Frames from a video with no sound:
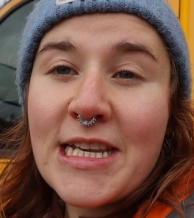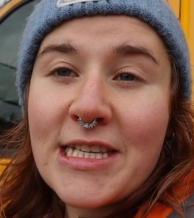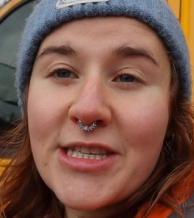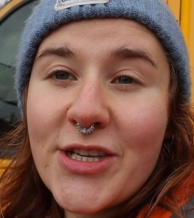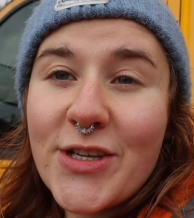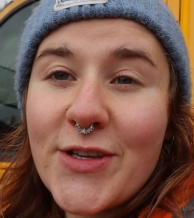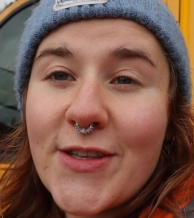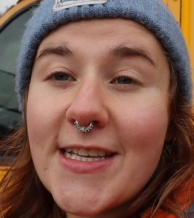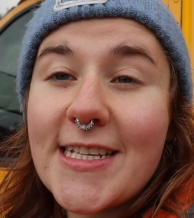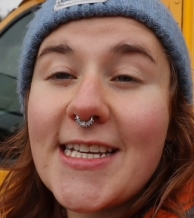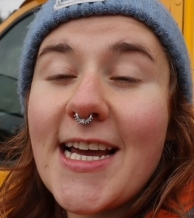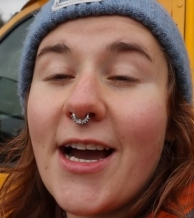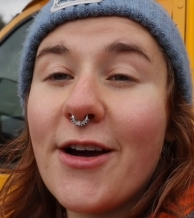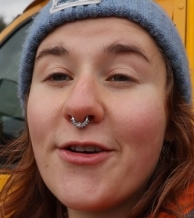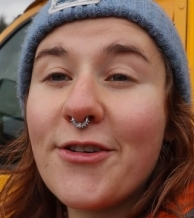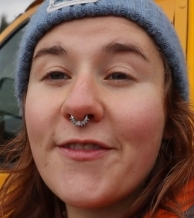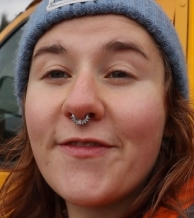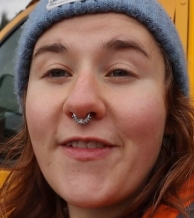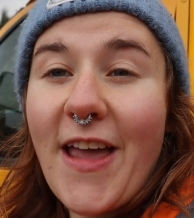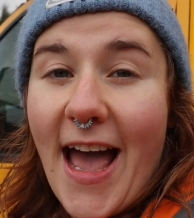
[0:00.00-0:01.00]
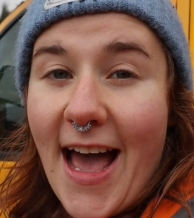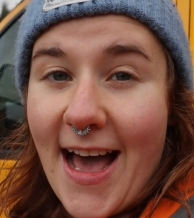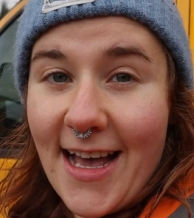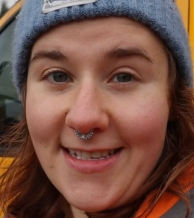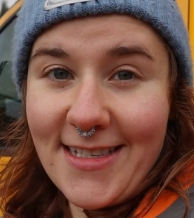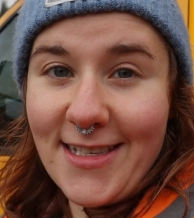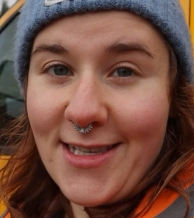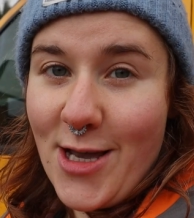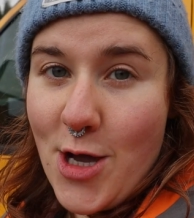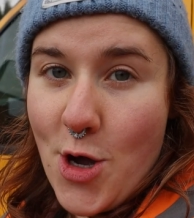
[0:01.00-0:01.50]
to the town of
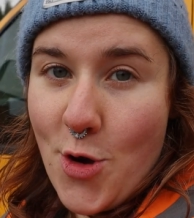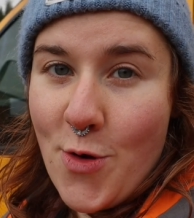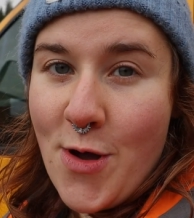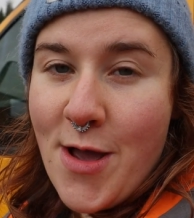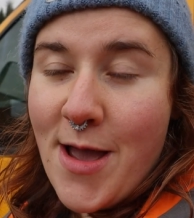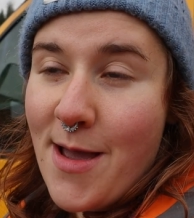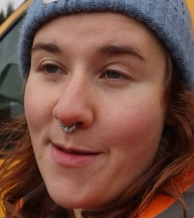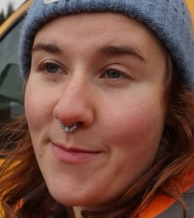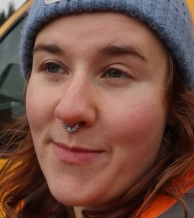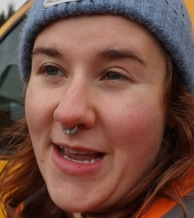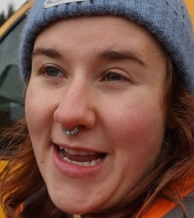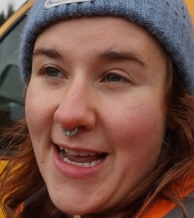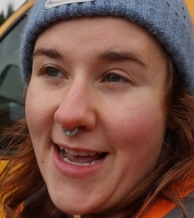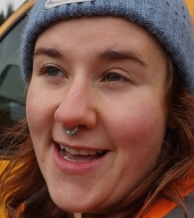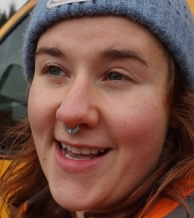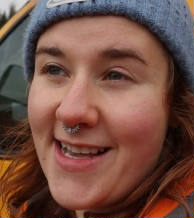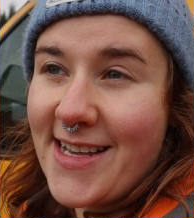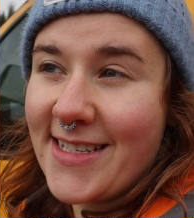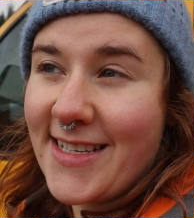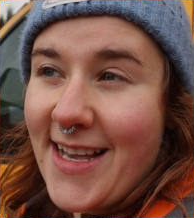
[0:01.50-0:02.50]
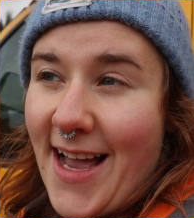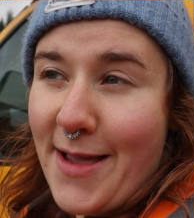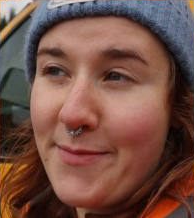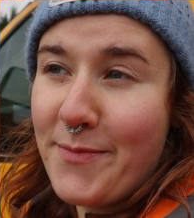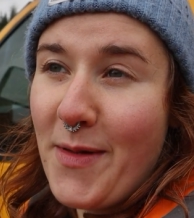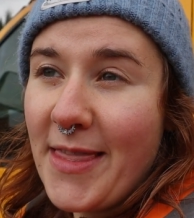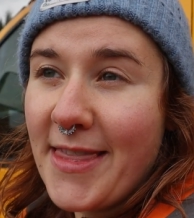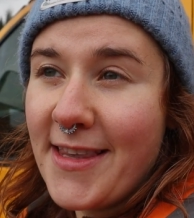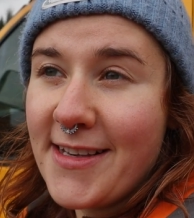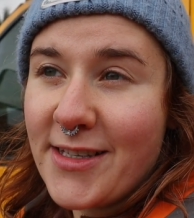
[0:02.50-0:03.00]
Caslow because I
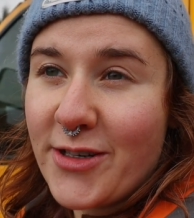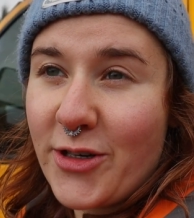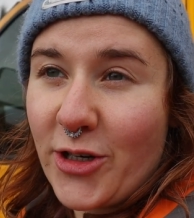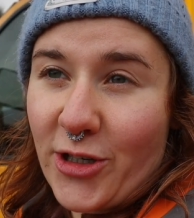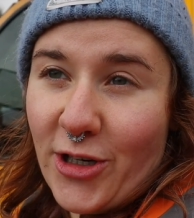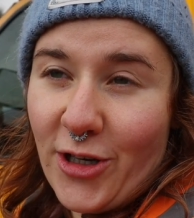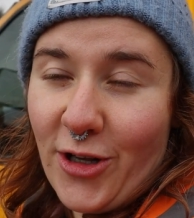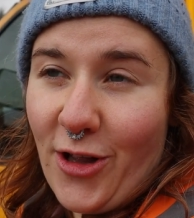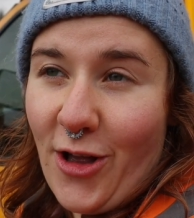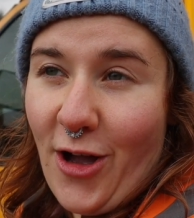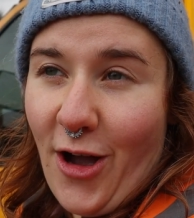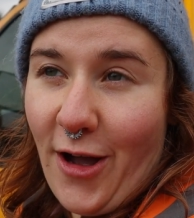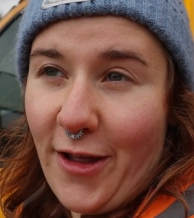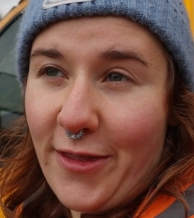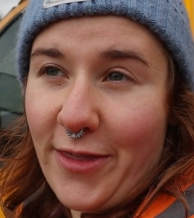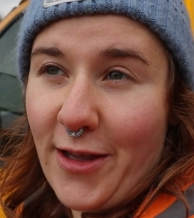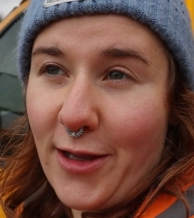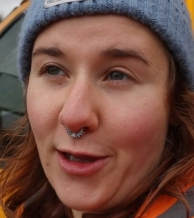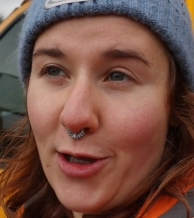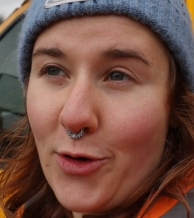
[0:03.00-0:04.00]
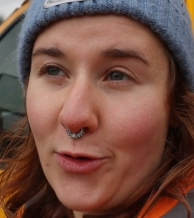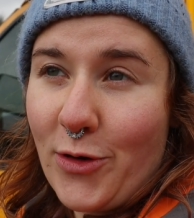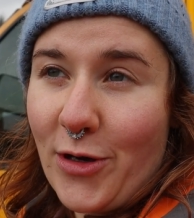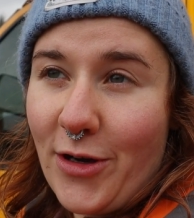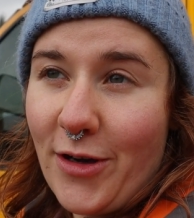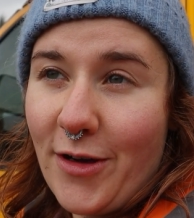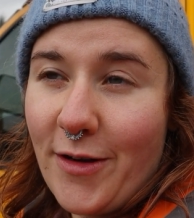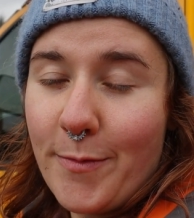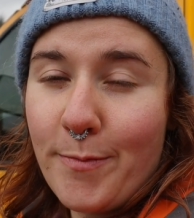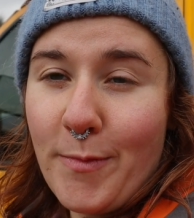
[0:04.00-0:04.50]
met this girl on the
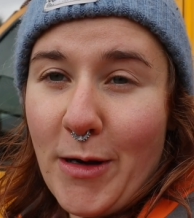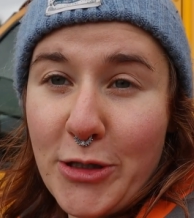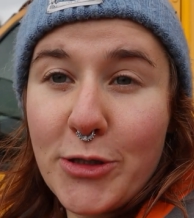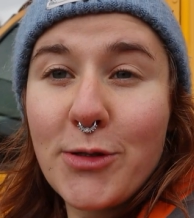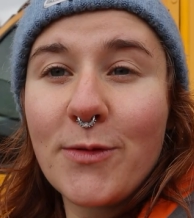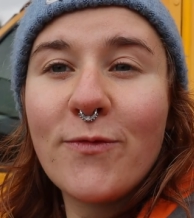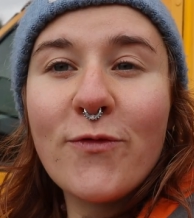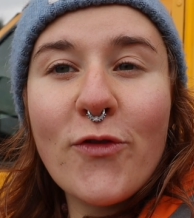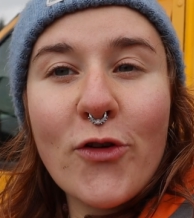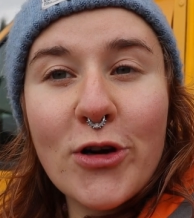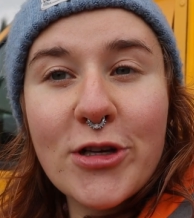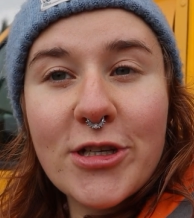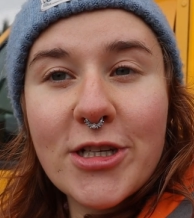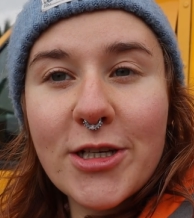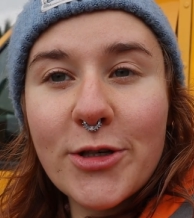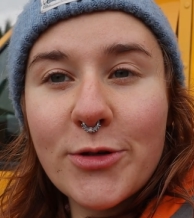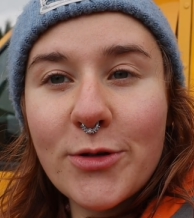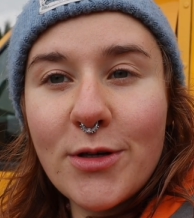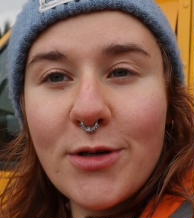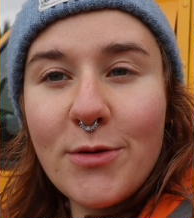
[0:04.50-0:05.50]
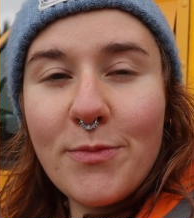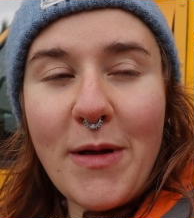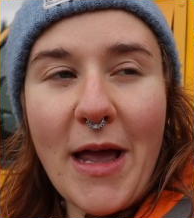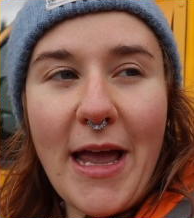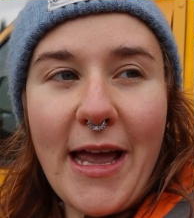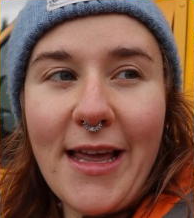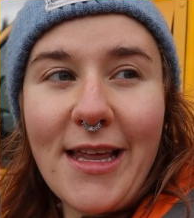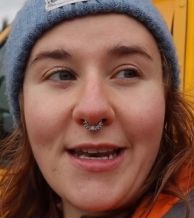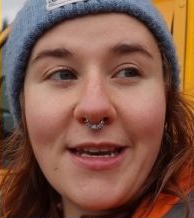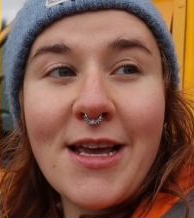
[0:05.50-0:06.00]
local mushroom foraging group,
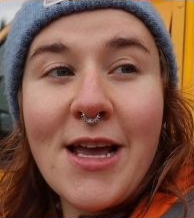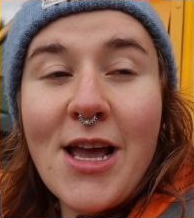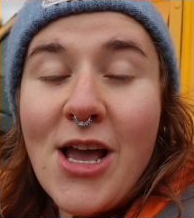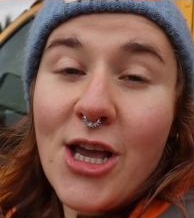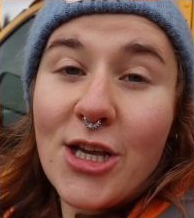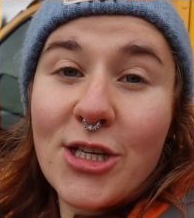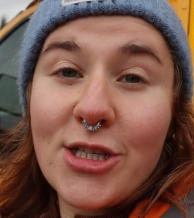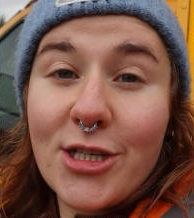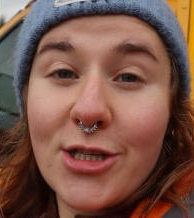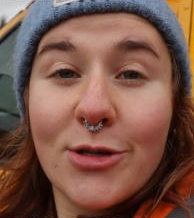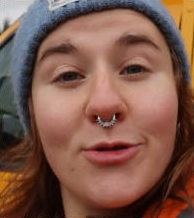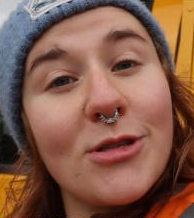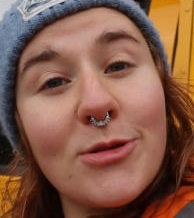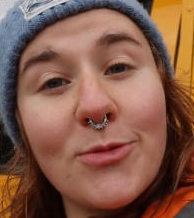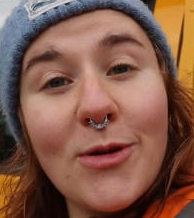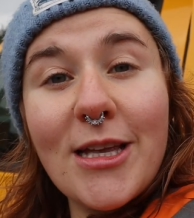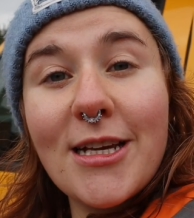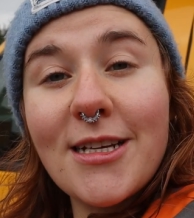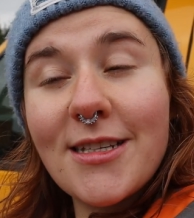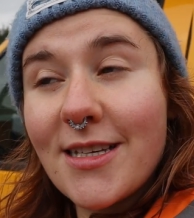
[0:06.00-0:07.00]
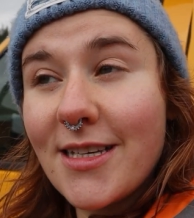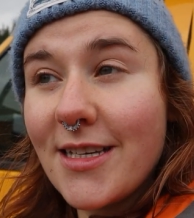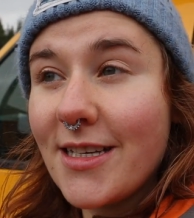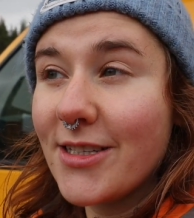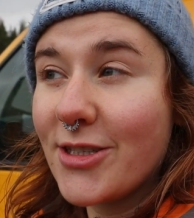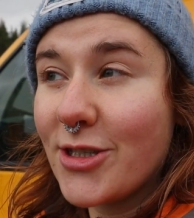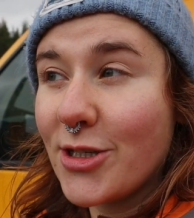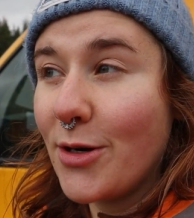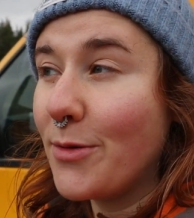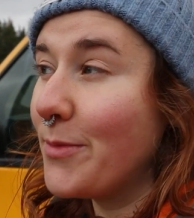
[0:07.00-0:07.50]
and she was willing
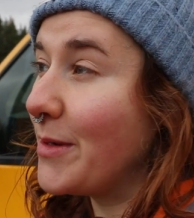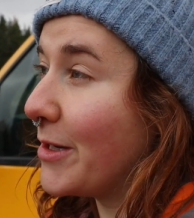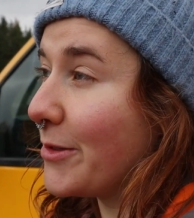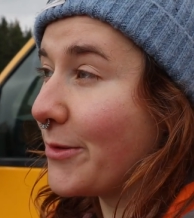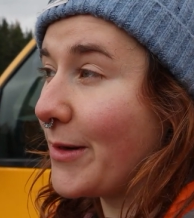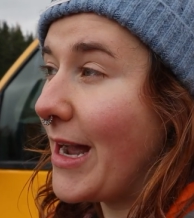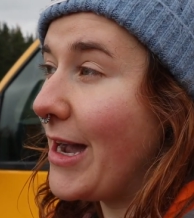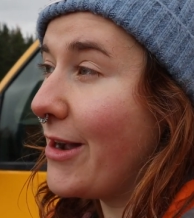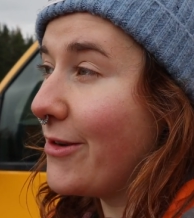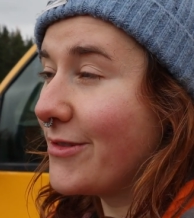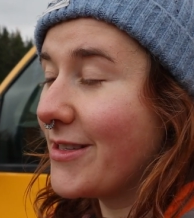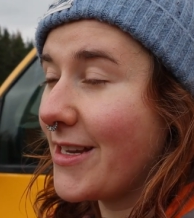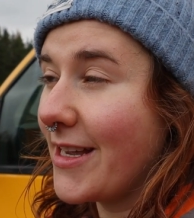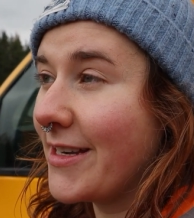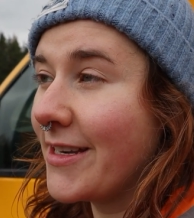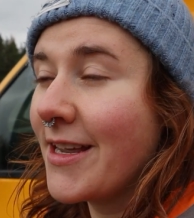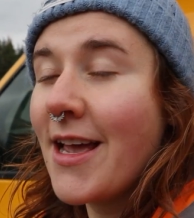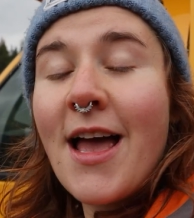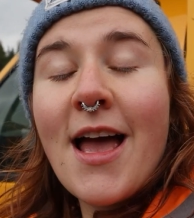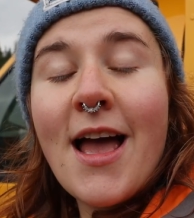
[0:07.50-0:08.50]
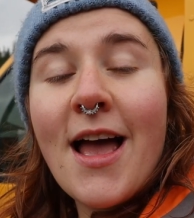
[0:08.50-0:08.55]
to show me around and